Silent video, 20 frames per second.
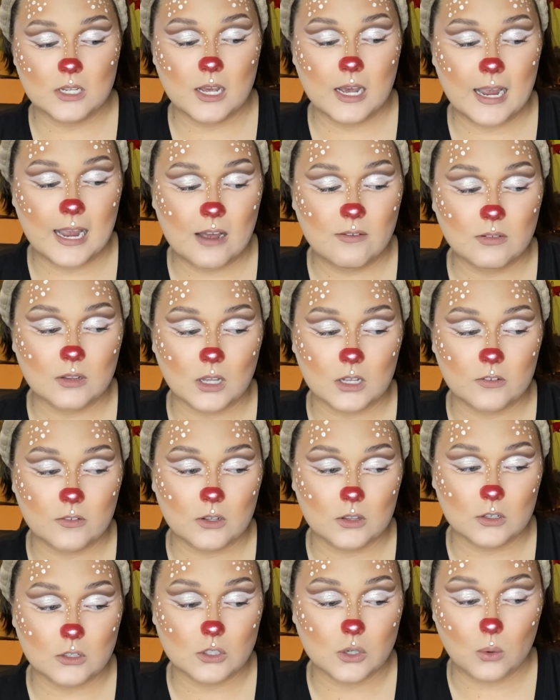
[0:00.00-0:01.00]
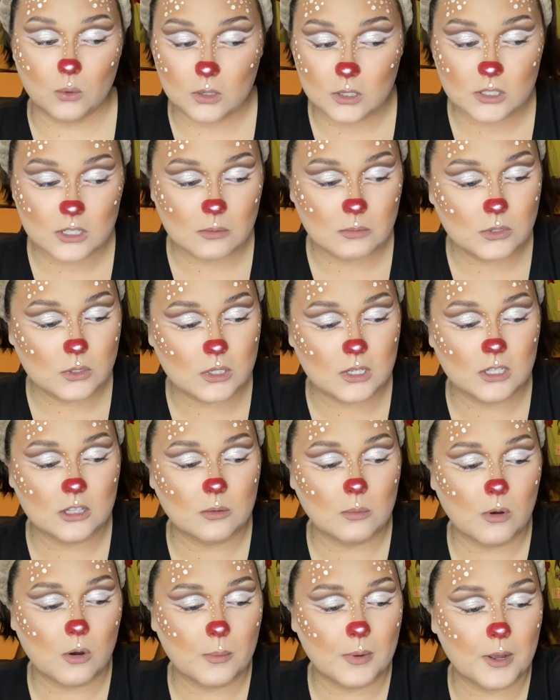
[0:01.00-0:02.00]
I have a lot of other toners I'm using at the
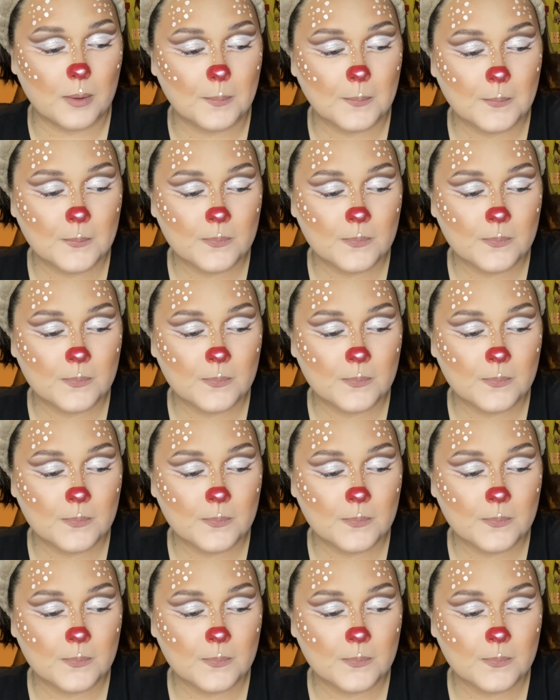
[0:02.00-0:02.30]
moment.